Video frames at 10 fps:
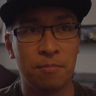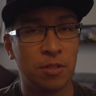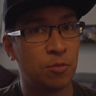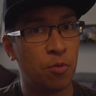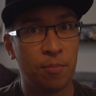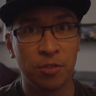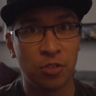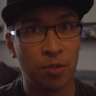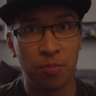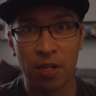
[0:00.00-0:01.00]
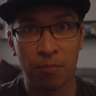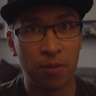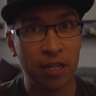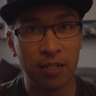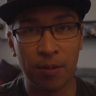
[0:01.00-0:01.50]
it's pretty much just a plug and
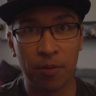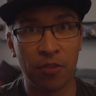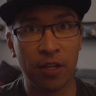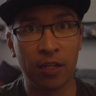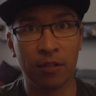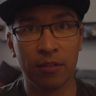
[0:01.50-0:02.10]
play type of thing.